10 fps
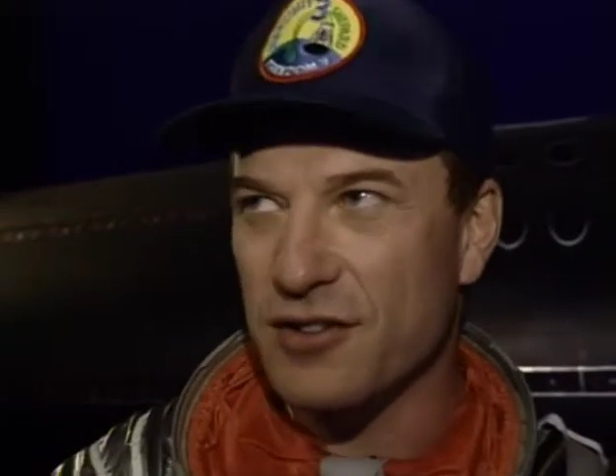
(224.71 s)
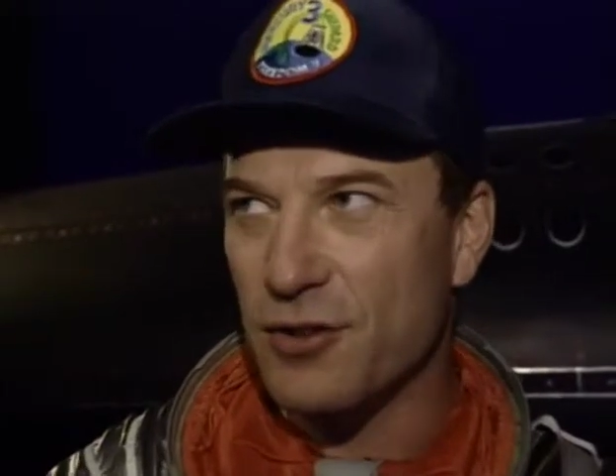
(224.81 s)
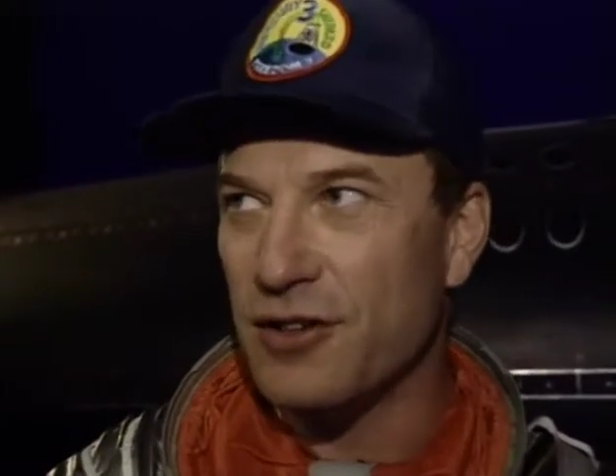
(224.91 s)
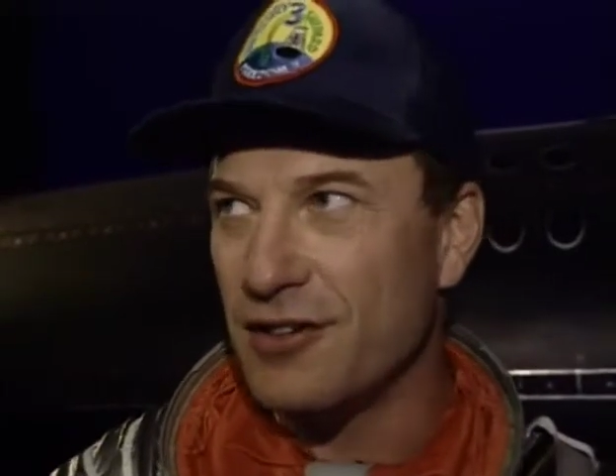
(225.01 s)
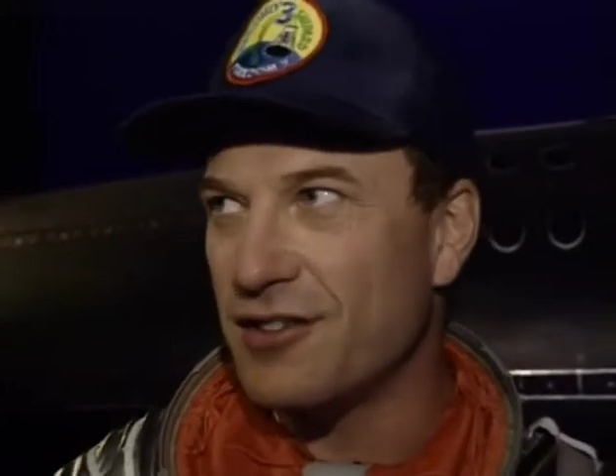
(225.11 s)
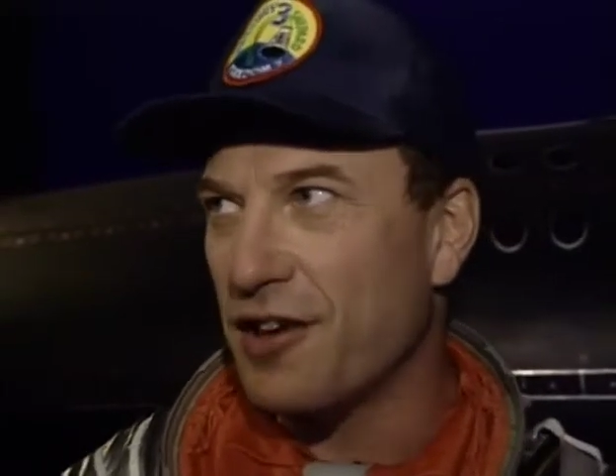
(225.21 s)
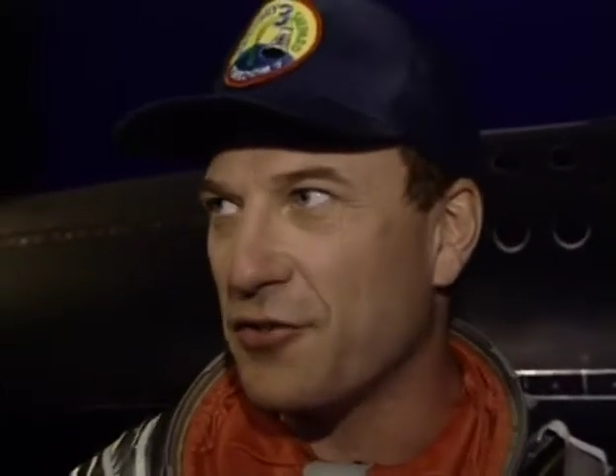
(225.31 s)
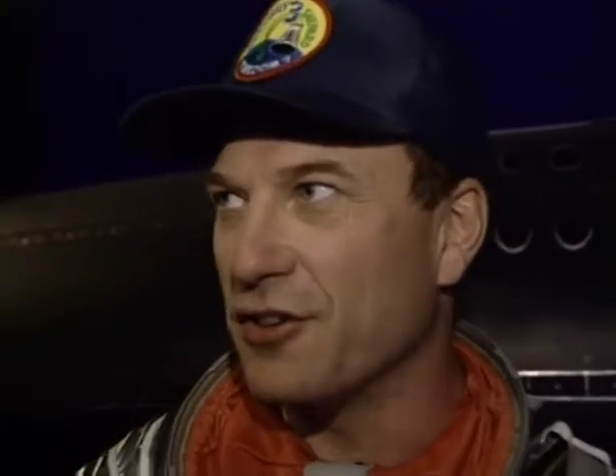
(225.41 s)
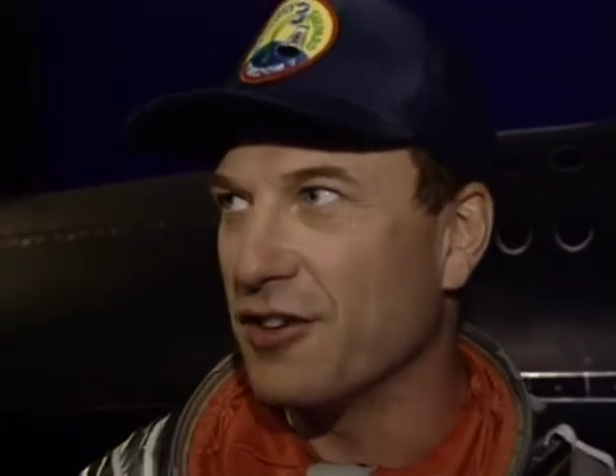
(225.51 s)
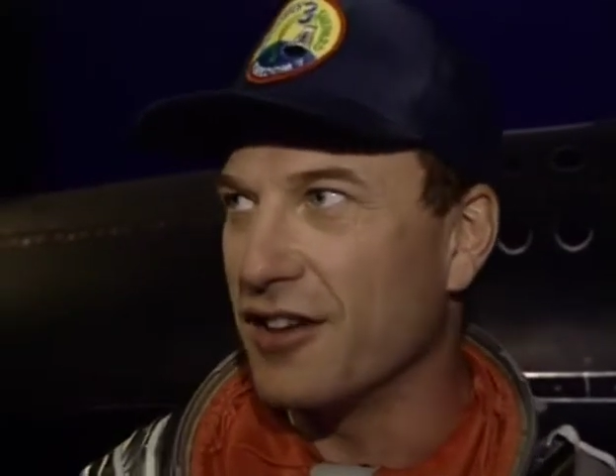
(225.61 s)
So he
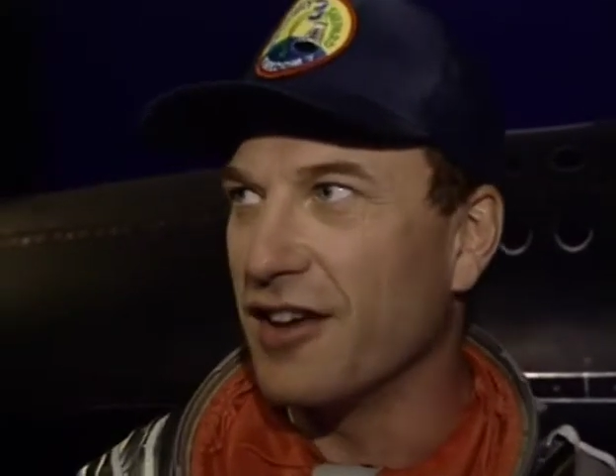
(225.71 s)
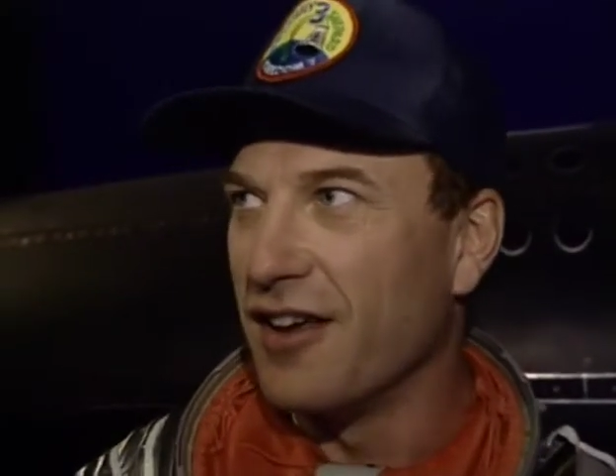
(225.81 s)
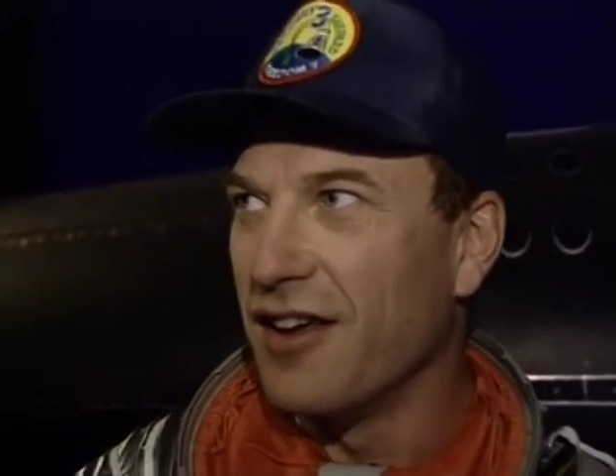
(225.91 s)
definitely